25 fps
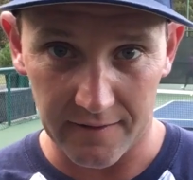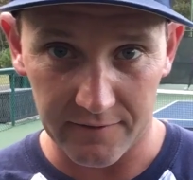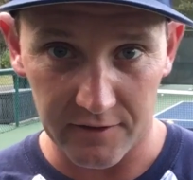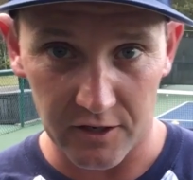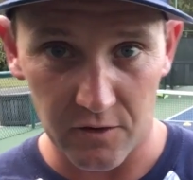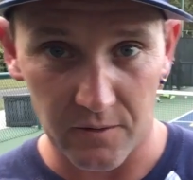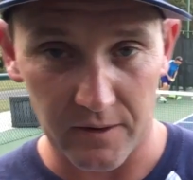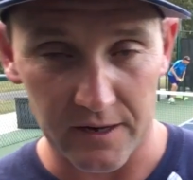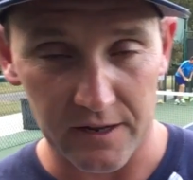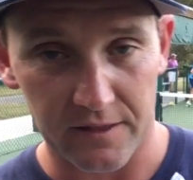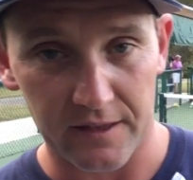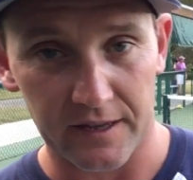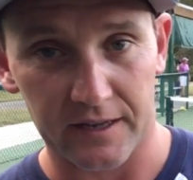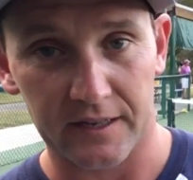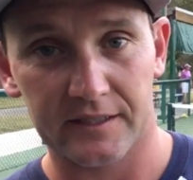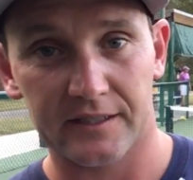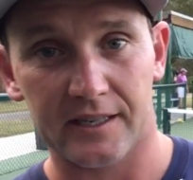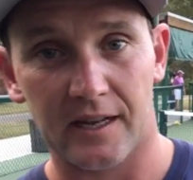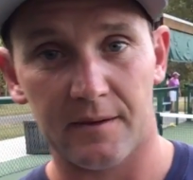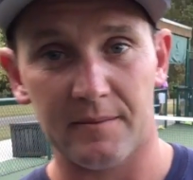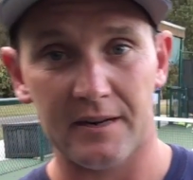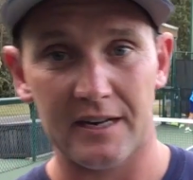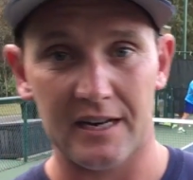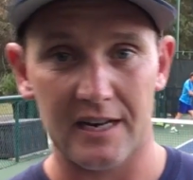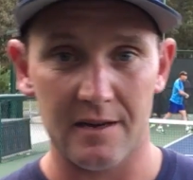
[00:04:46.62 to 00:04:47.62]
love to know what you think.
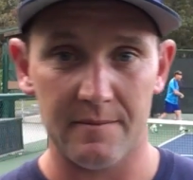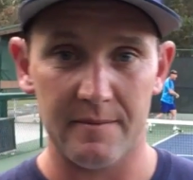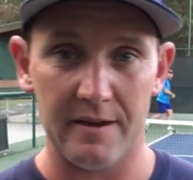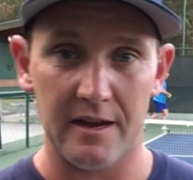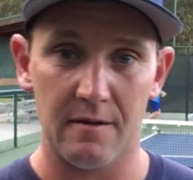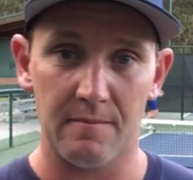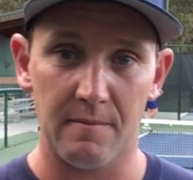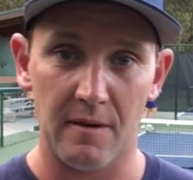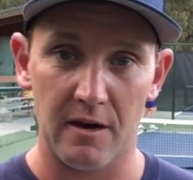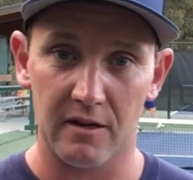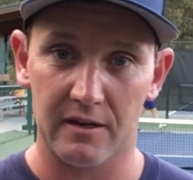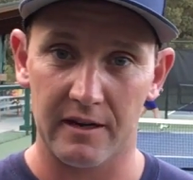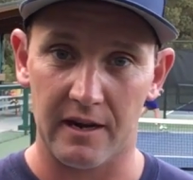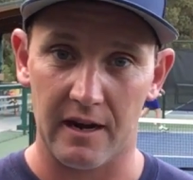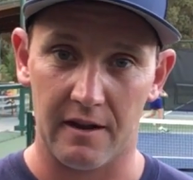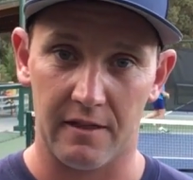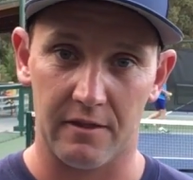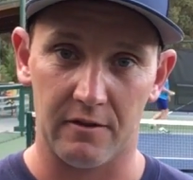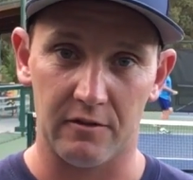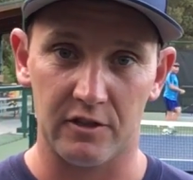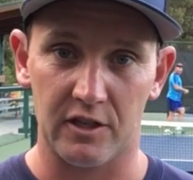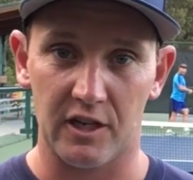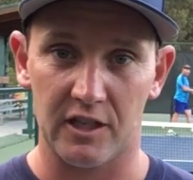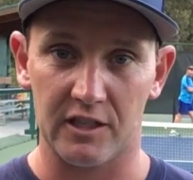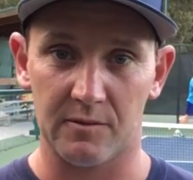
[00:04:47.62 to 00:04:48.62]
Send me an email,
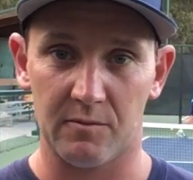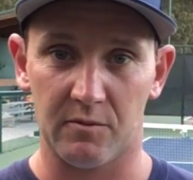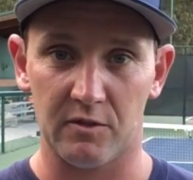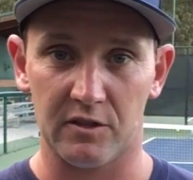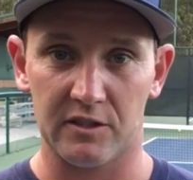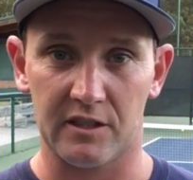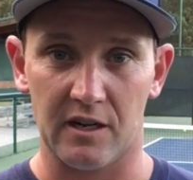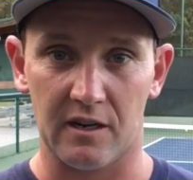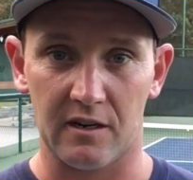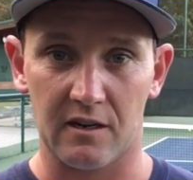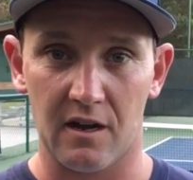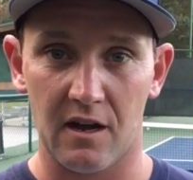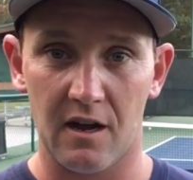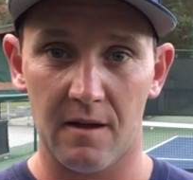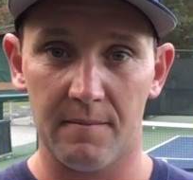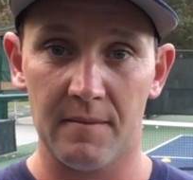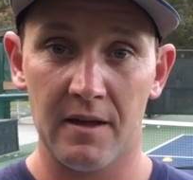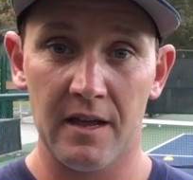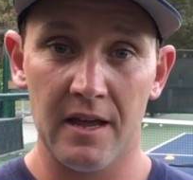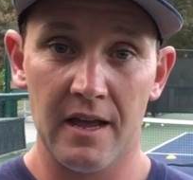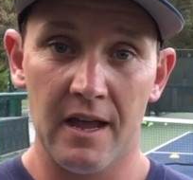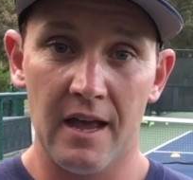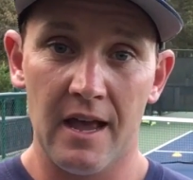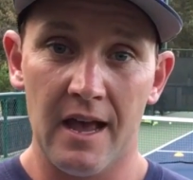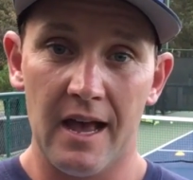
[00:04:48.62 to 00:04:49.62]
mark@thirdshotsports.com.
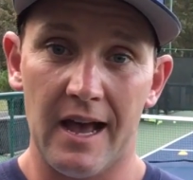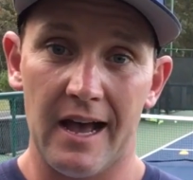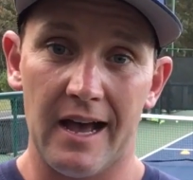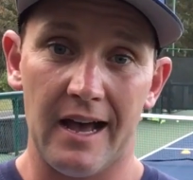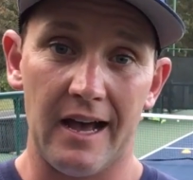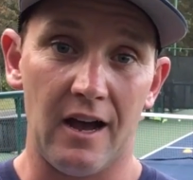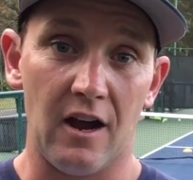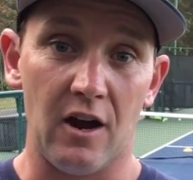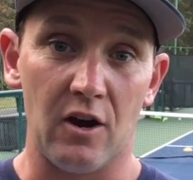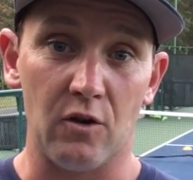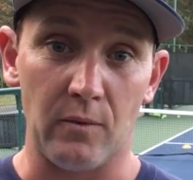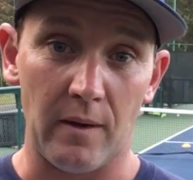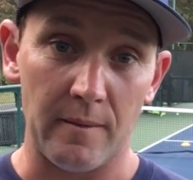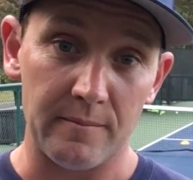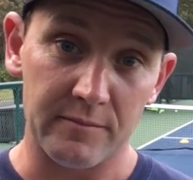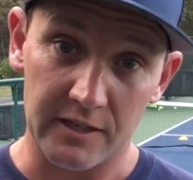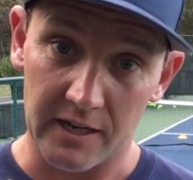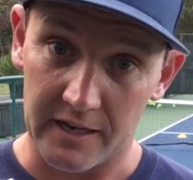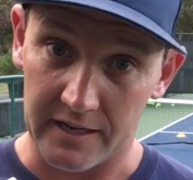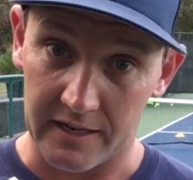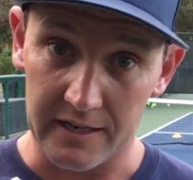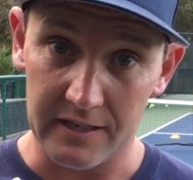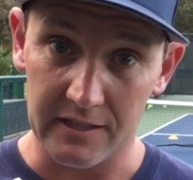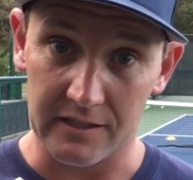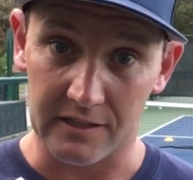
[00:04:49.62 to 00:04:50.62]
Our
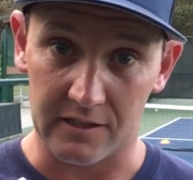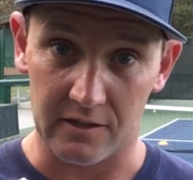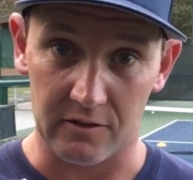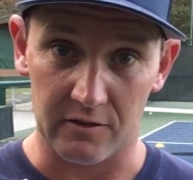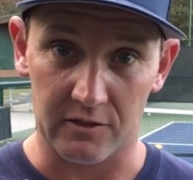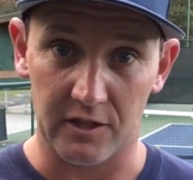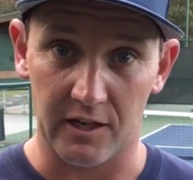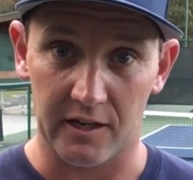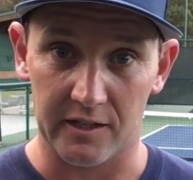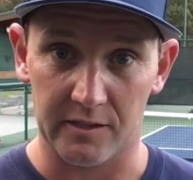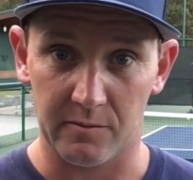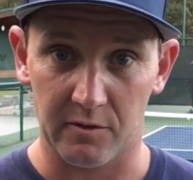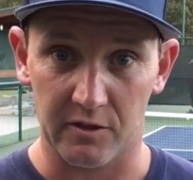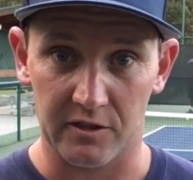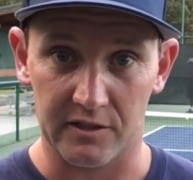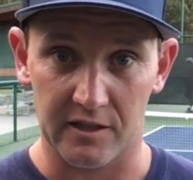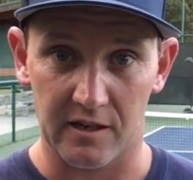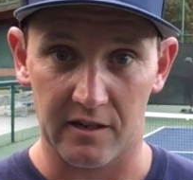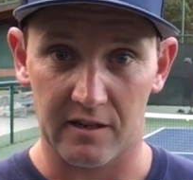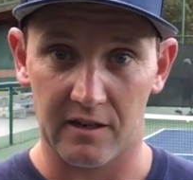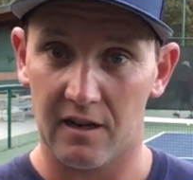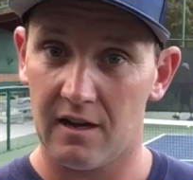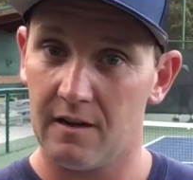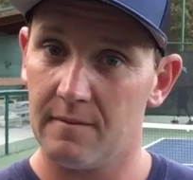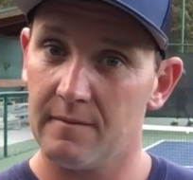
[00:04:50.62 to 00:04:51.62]
website is
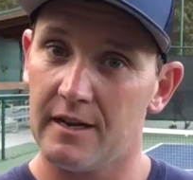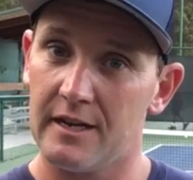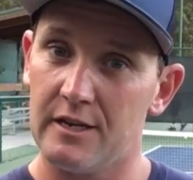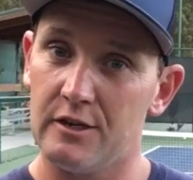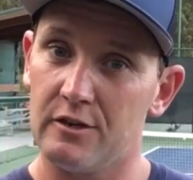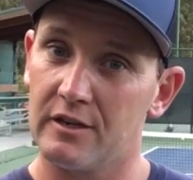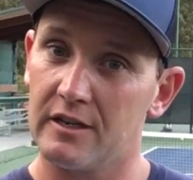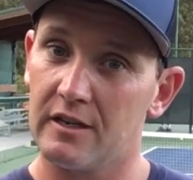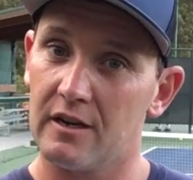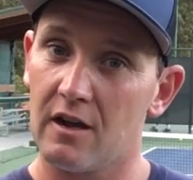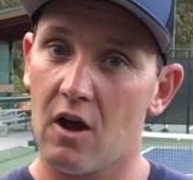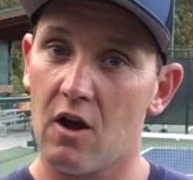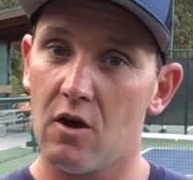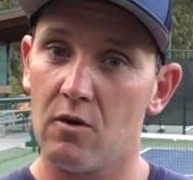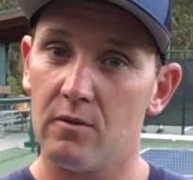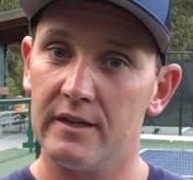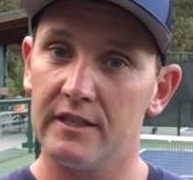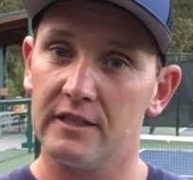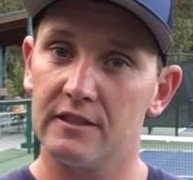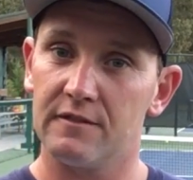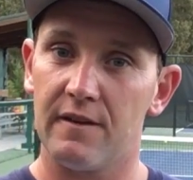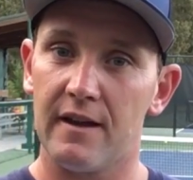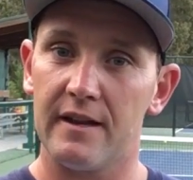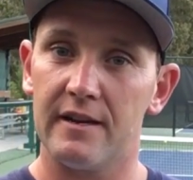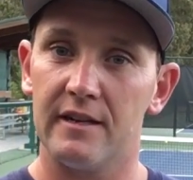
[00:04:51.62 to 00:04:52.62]
thirdshotsports.com, and you can
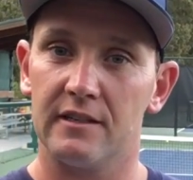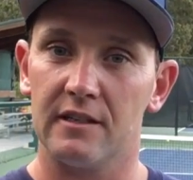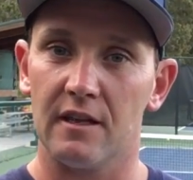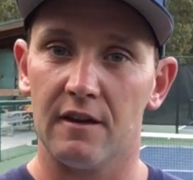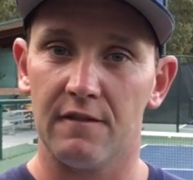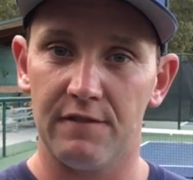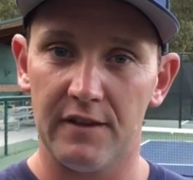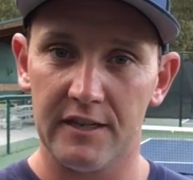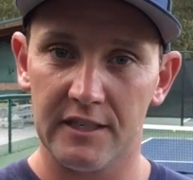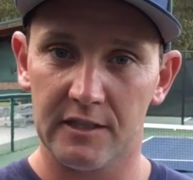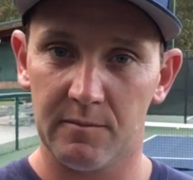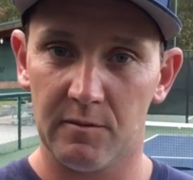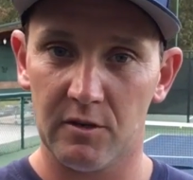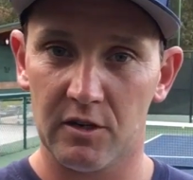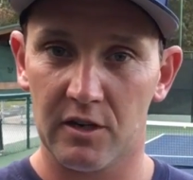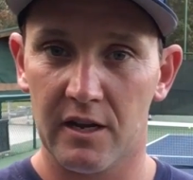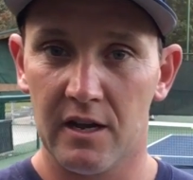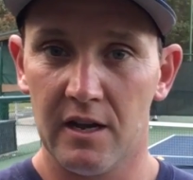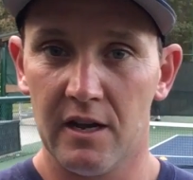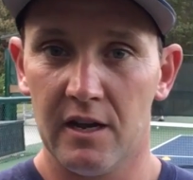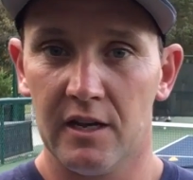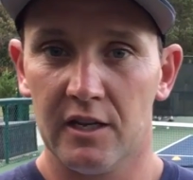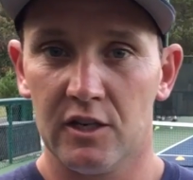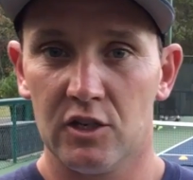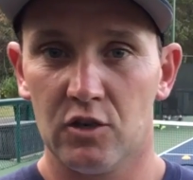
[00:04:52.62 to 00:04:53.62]
always find us on Facebook,
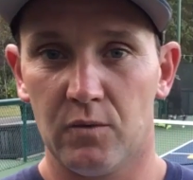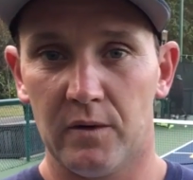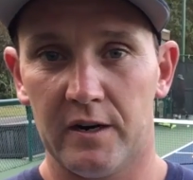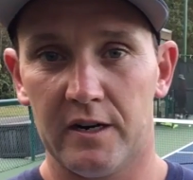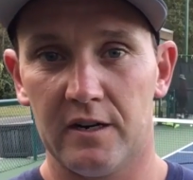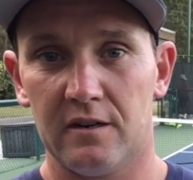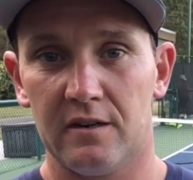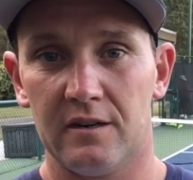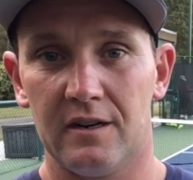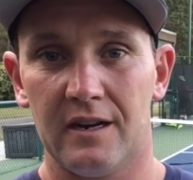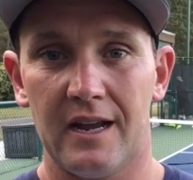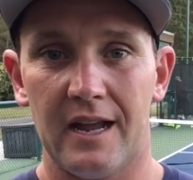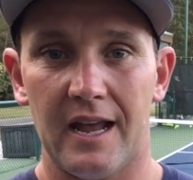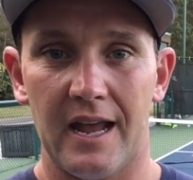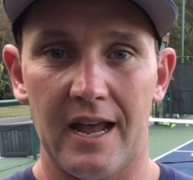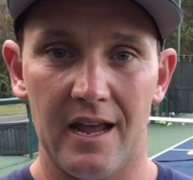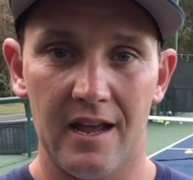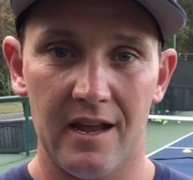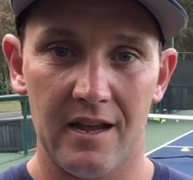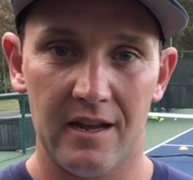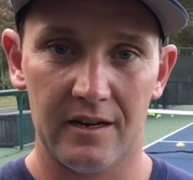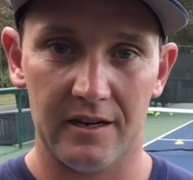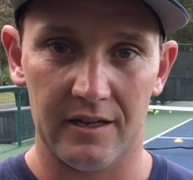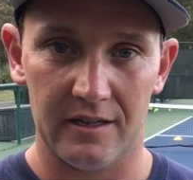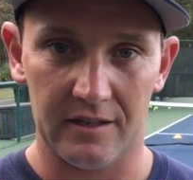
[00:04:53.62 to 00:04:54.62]
Twitter,
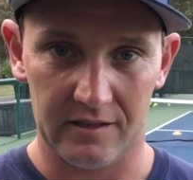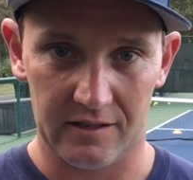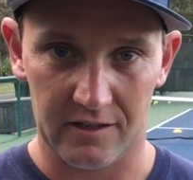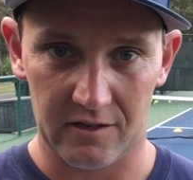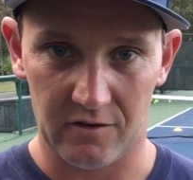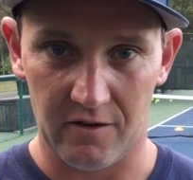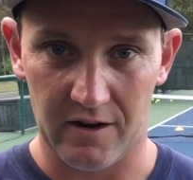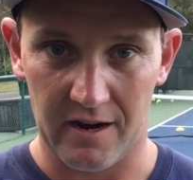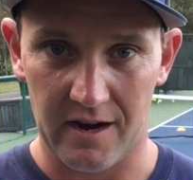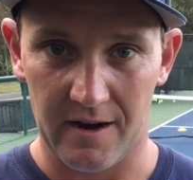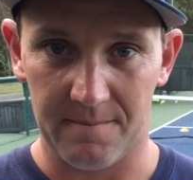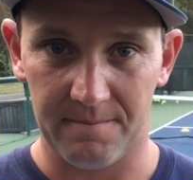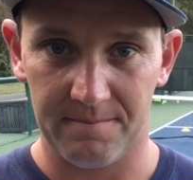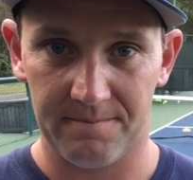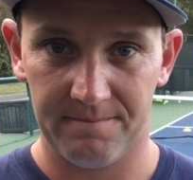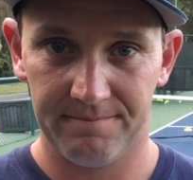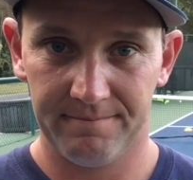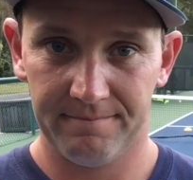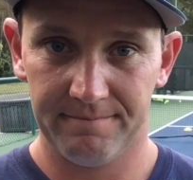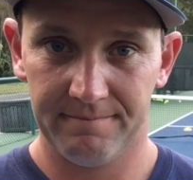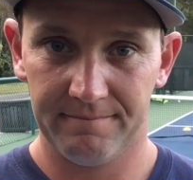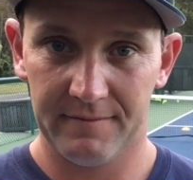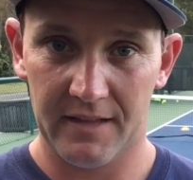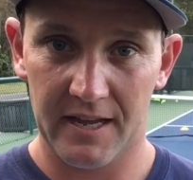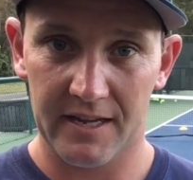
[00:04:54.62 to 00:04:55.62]
and Instagram.
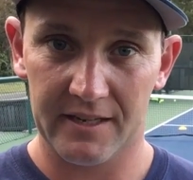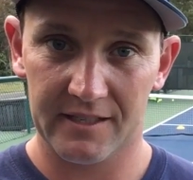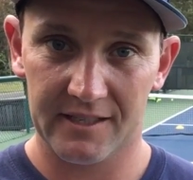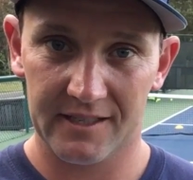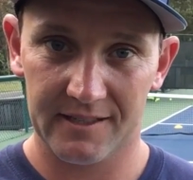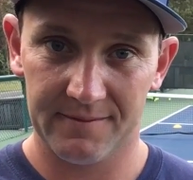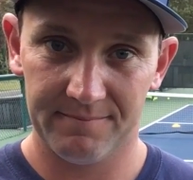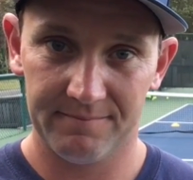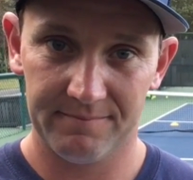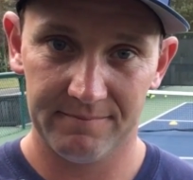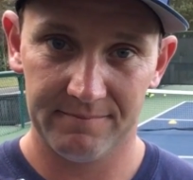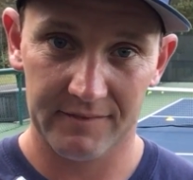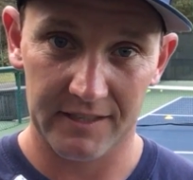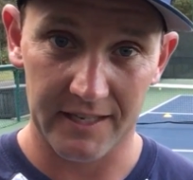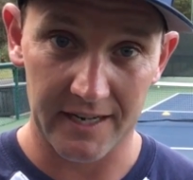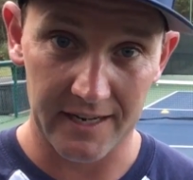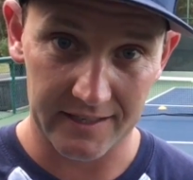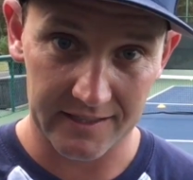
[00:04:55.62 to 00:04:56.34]
Thanks. See you